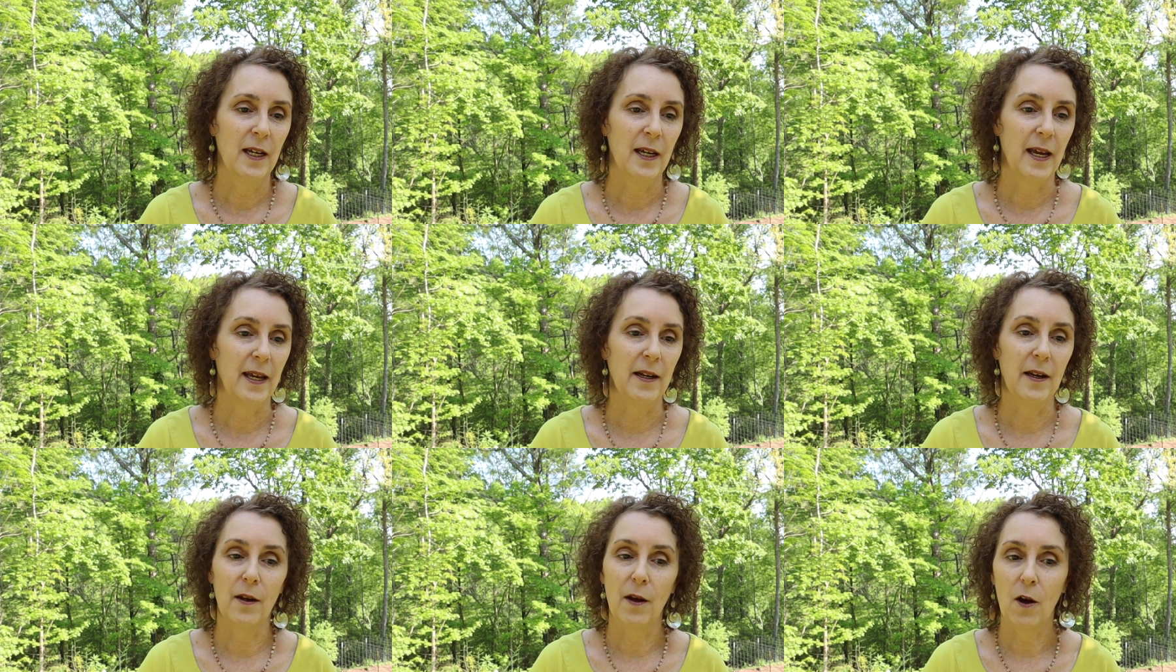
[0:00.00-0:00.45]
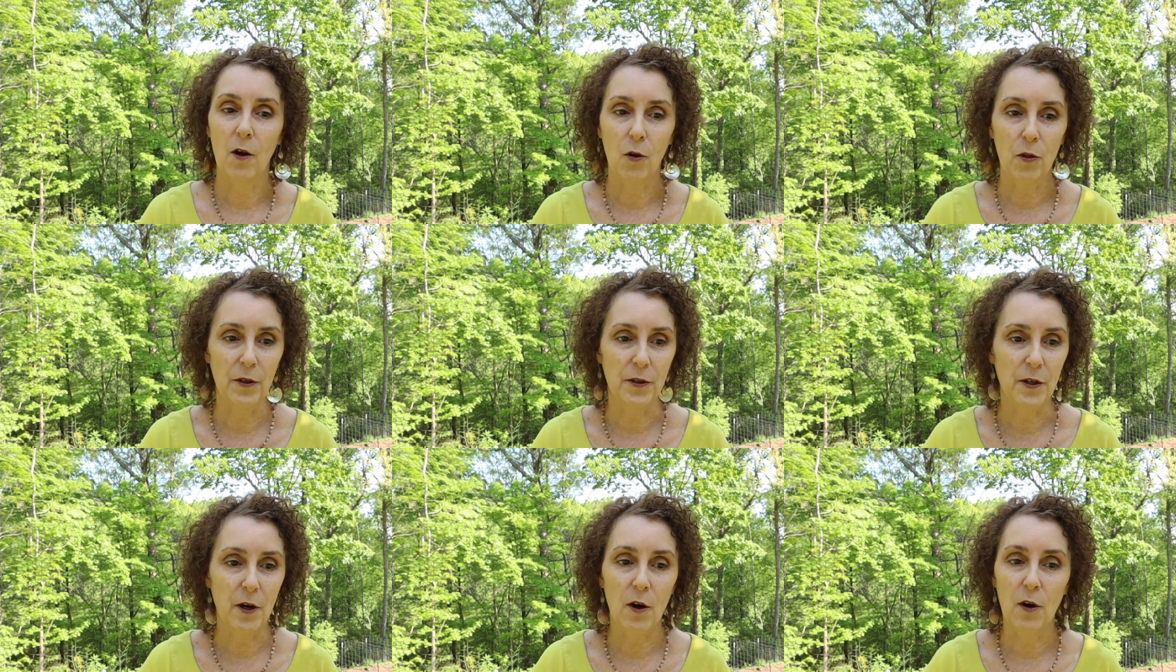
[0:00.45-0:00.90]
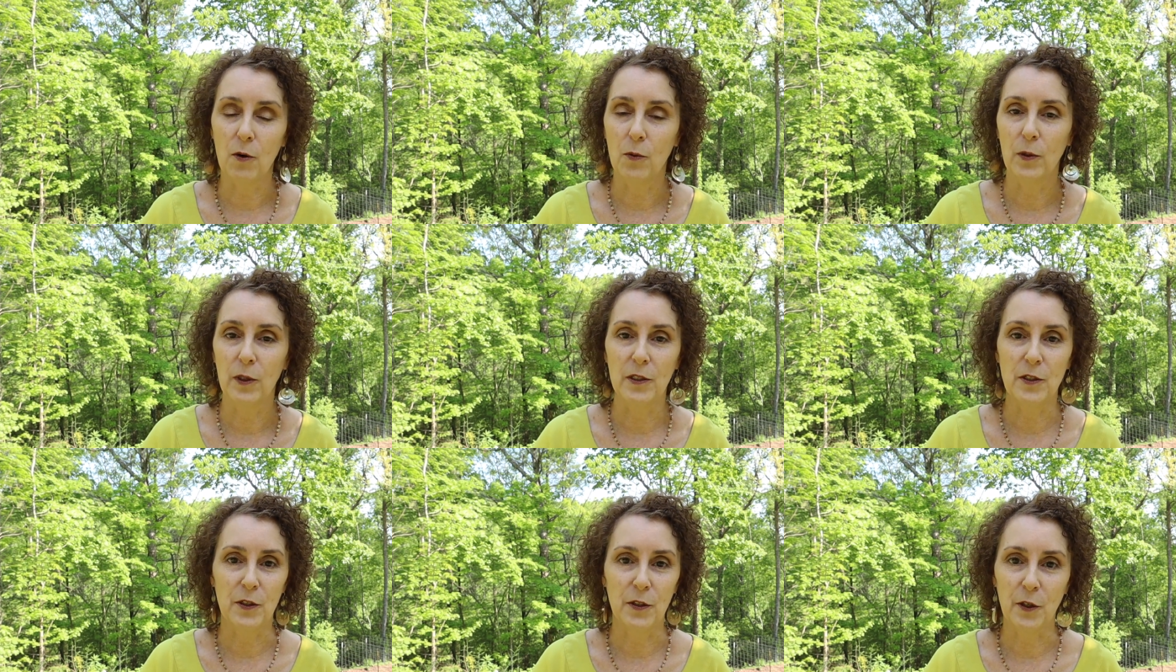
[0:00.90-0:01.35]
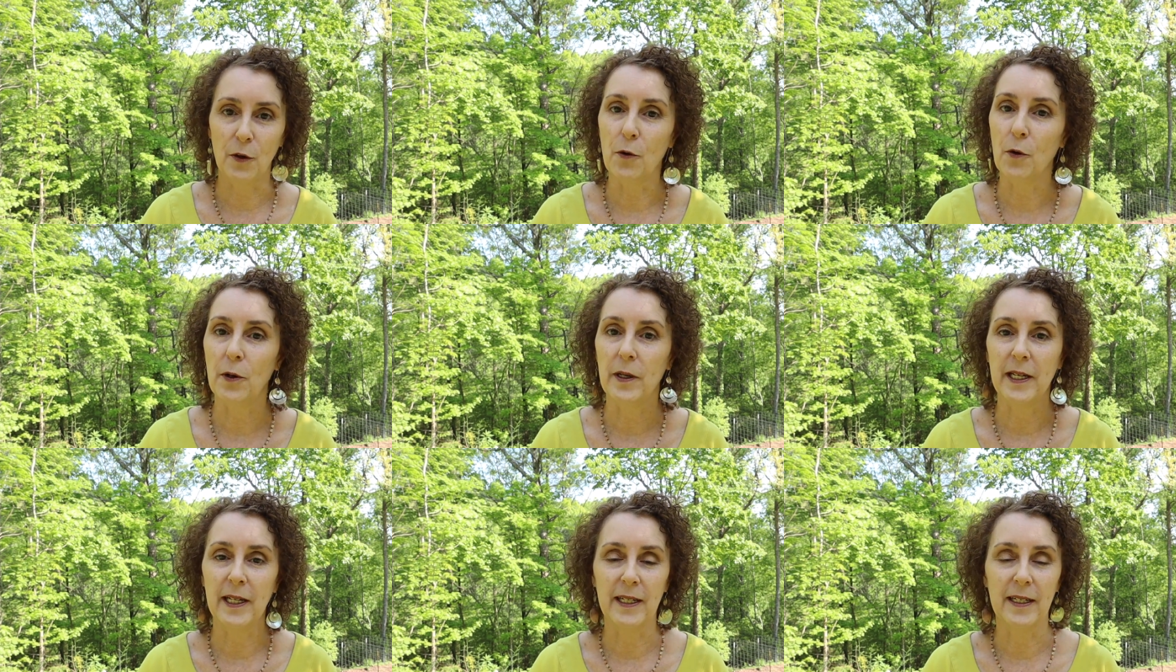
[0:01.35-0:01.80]
and all the dogwoods and the
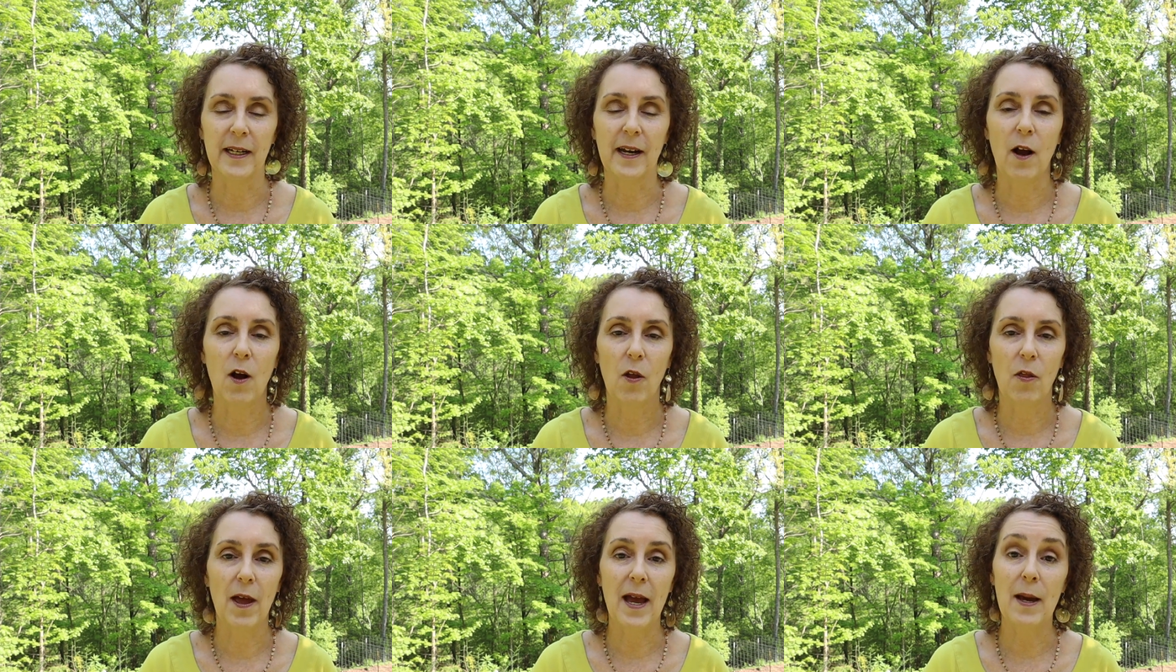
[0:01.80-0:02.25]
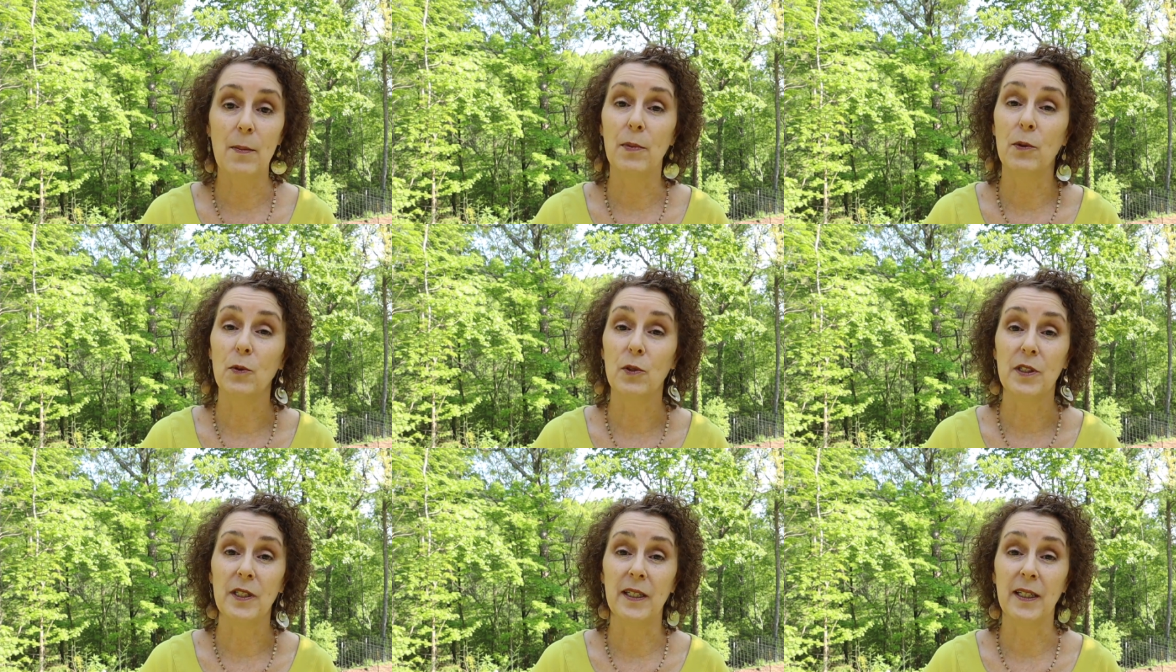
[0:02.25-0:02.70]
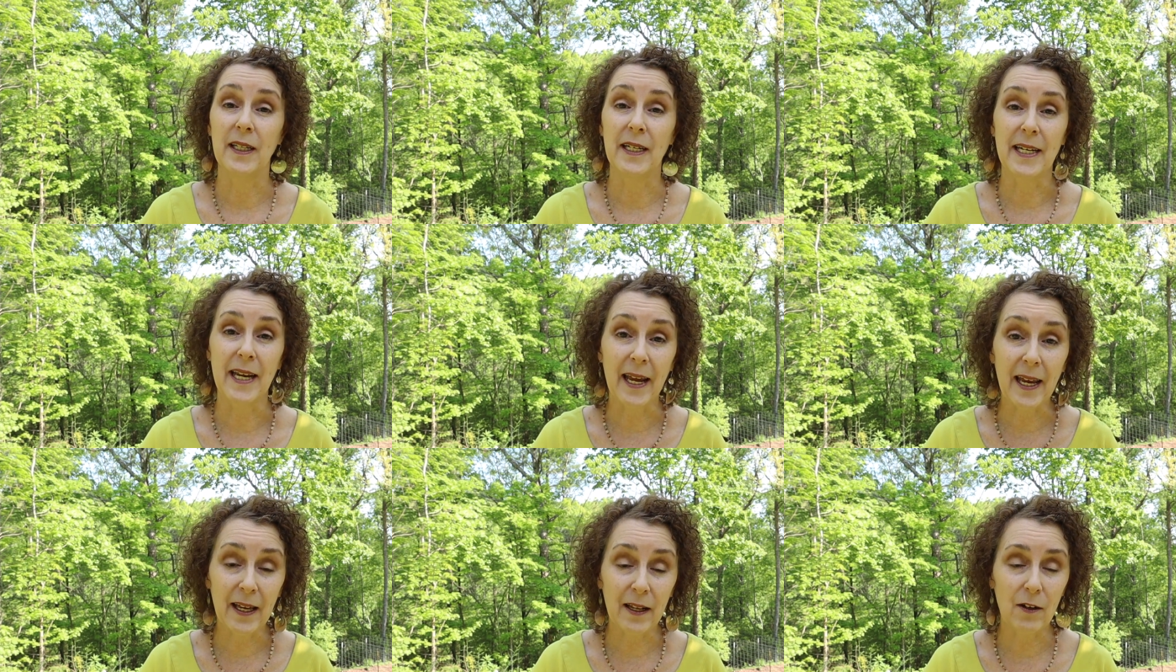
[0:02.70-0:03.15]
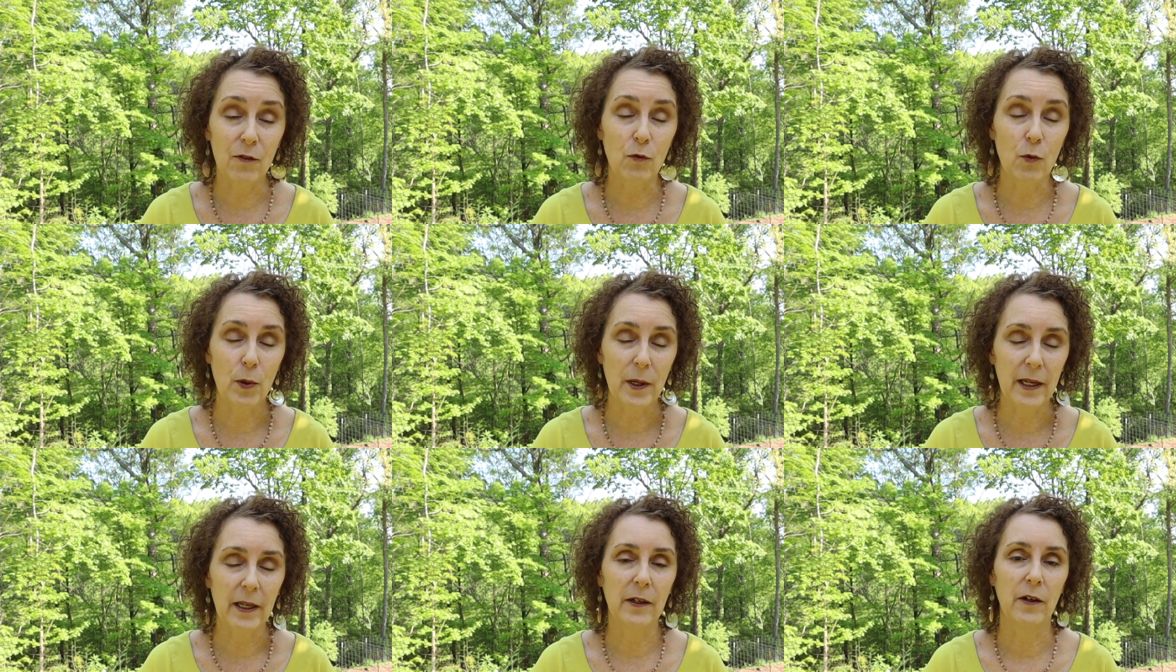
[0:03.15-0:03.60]
green and all that, but was in the dead of
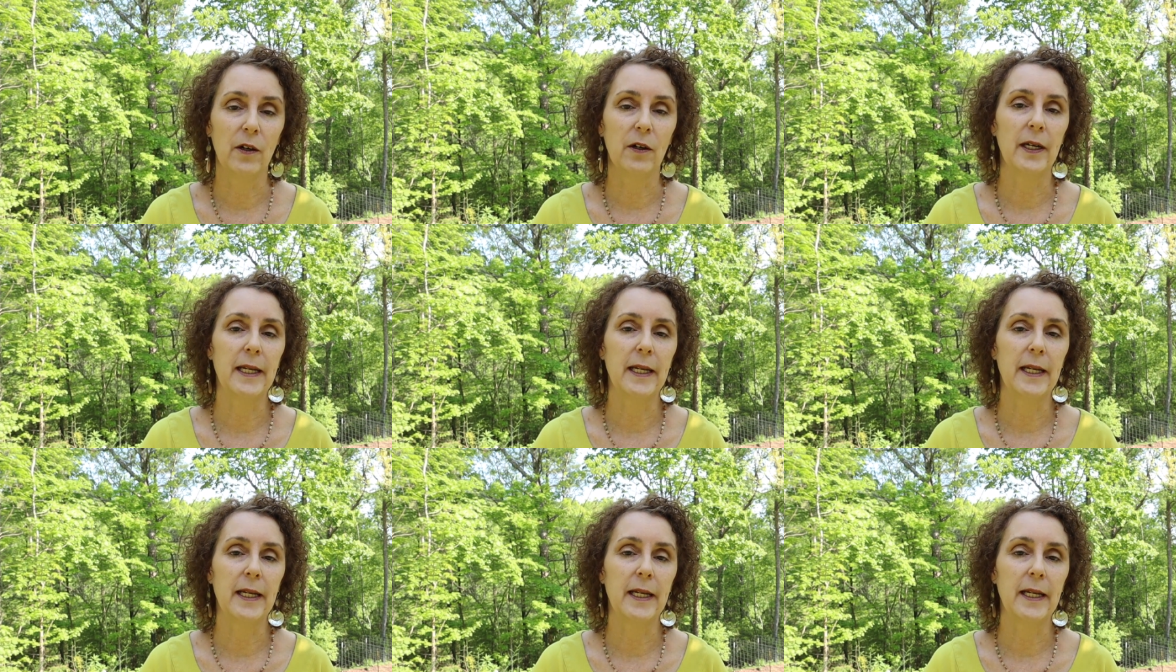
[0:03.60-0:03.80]
winter.